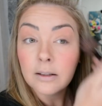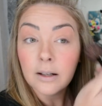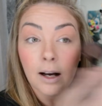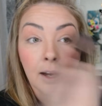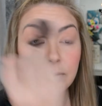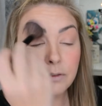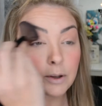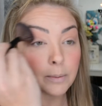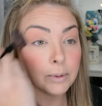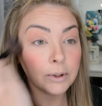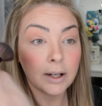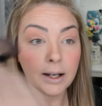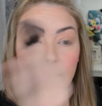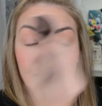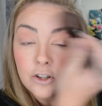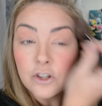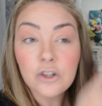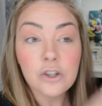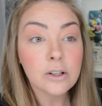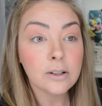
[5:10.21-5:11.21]
of the
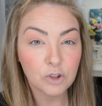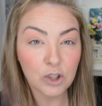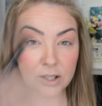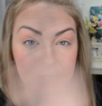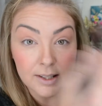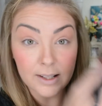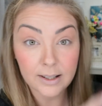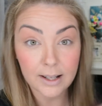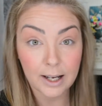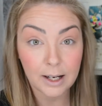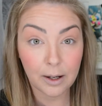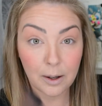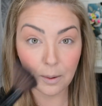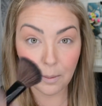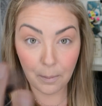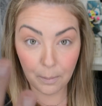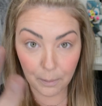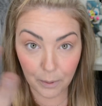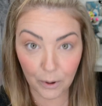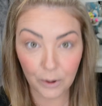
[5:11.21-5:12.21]
blush just to like
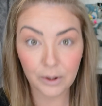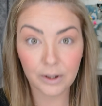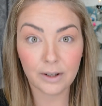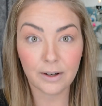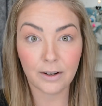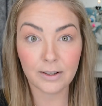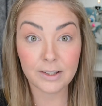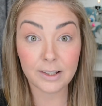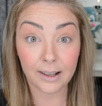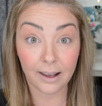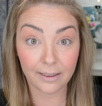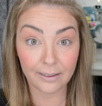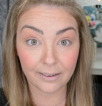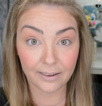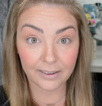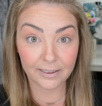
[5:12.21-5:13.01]
pull it all together.